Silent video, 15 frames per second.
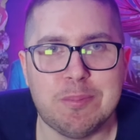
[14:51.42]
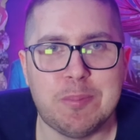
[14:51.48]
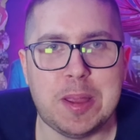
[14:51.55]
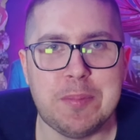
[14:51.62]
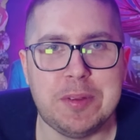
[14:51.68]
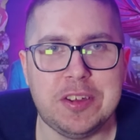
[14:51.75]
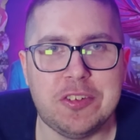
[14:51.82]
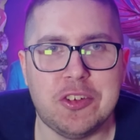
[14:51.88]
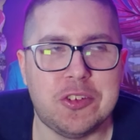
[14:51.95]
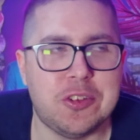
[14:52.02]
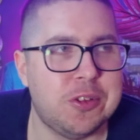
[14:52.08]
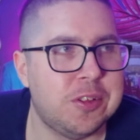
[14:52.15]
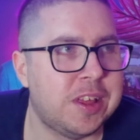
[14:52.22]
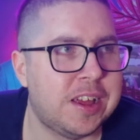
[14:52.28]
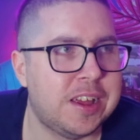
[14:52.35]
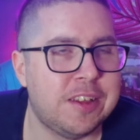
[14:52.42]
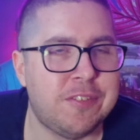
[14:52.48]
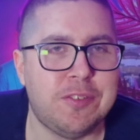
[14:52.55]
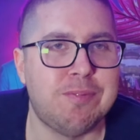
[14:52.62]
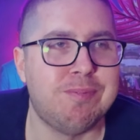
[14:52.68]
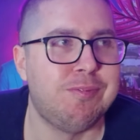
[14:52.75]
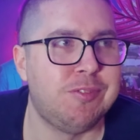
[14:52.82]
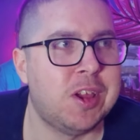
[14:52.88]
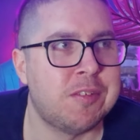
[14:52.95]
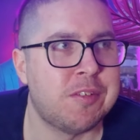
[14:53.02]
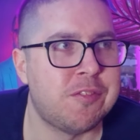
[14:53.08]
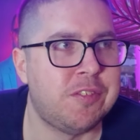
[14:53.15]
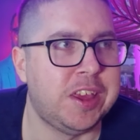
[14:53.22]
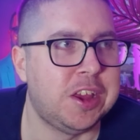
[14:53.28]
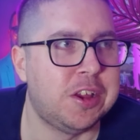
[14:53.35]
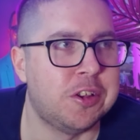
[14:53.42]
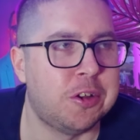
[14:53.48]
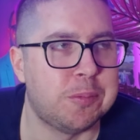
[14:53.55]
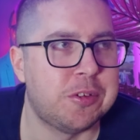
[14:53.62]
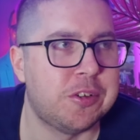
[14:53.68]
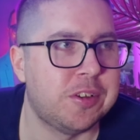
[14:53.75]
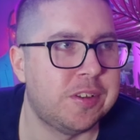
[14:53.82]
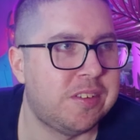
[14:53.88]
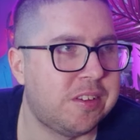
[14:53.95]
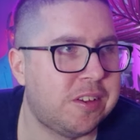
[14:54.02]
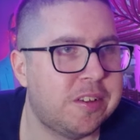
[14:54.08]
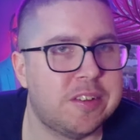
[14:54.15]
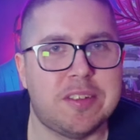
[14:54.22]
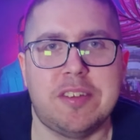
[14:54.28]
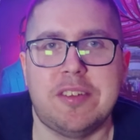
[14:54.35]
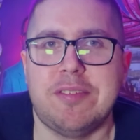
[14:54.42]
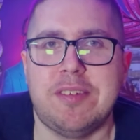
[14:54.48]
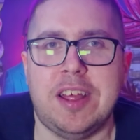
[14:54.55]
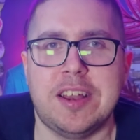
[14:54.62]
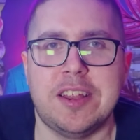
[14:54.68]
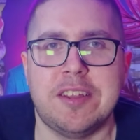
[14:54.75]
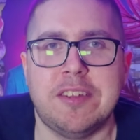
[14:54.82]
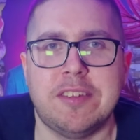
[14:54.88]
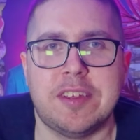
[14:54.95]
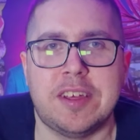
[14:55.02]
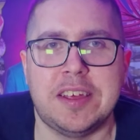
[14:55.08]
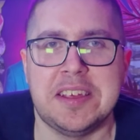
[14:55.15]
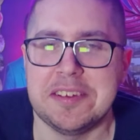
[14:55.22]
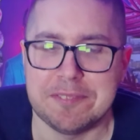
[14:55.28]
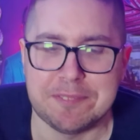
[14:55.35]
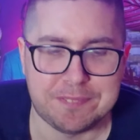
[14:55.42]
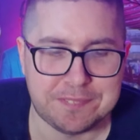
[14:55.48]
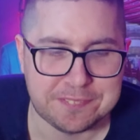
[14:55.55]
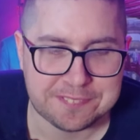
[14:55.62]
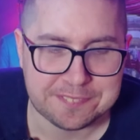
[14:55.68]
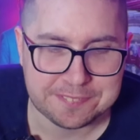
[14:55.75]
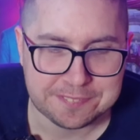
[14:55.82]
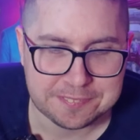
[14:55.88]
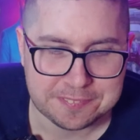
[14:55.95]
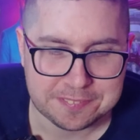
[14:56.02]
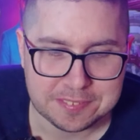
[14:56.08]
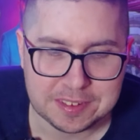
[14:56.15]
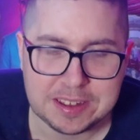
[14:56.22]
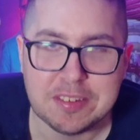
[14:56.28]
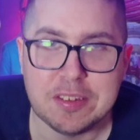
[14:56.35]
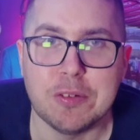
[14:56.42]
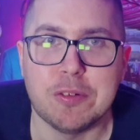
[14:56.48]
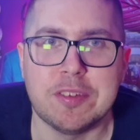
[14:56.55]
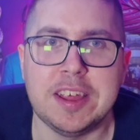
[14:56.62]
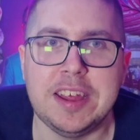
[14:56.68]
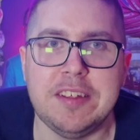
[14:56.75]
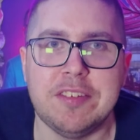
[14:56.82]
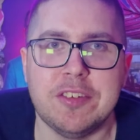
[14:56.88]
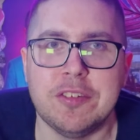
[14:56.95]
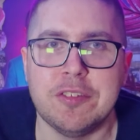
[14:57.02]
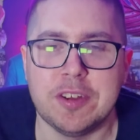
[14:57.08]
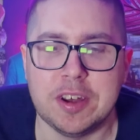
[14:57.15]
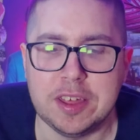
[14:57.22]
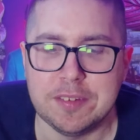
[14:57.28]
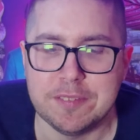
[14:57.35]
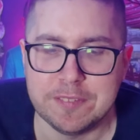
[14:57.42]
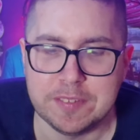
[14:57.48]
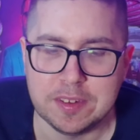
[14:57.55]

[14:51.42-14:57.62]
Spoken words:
Maybe you should do that if you have a vegan options, because at the end of the day, it's sort of teasing you really.